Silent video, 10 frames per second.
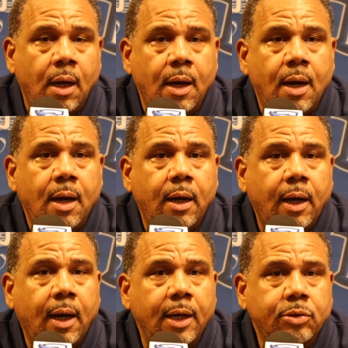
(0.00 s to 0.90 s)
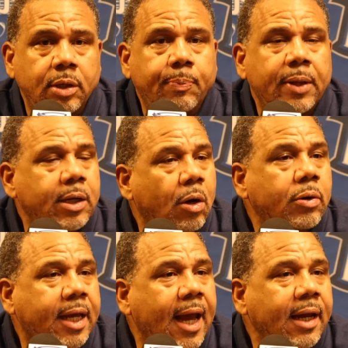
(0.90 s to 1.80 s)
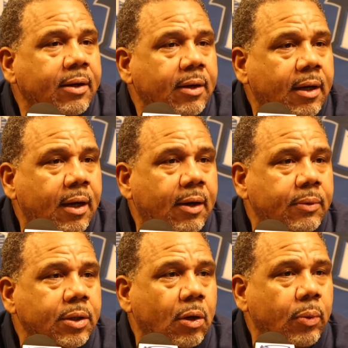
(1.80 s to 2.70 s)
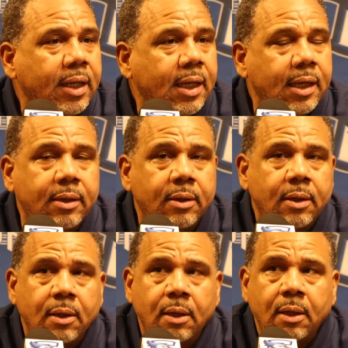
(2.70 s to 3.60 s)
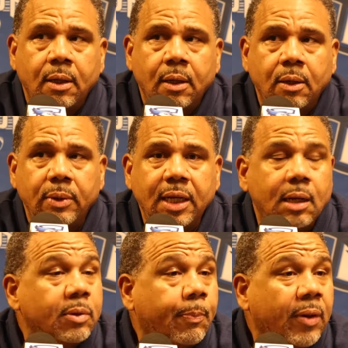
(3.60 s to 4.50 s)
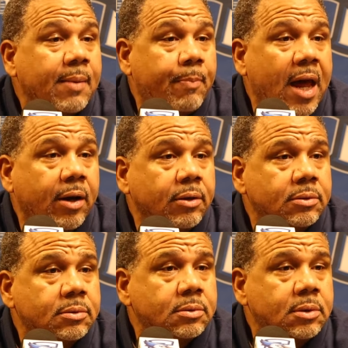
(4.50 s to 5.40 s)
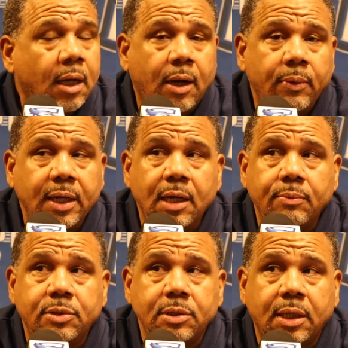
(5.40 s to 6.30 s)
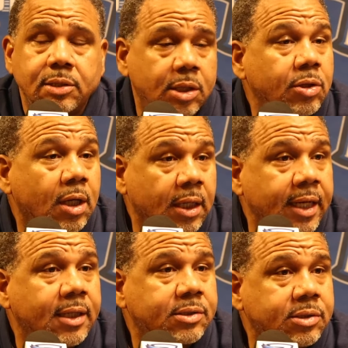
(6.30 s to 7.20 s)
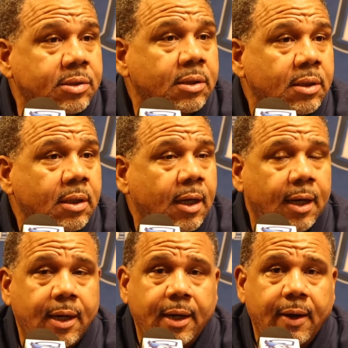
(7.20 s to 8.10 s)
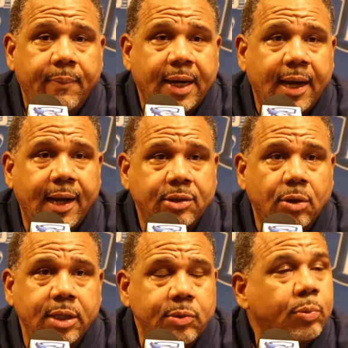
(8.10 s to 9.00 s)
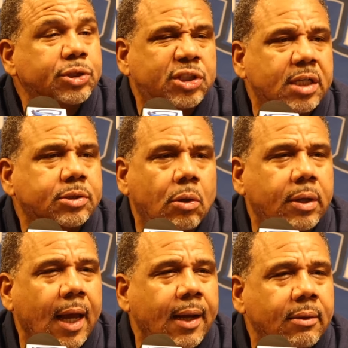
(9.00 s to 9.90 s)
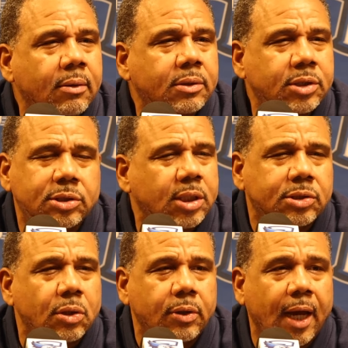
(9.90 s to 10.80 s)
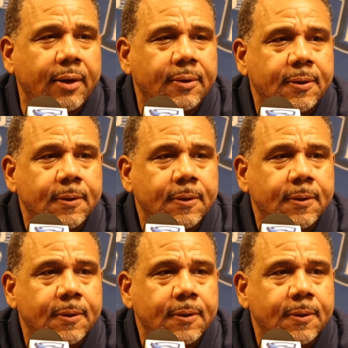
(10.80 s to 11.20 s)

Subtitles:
I thought he played okay. We need him to play better. We need him to continue to lead us. But I thought he was just okay. Just okay.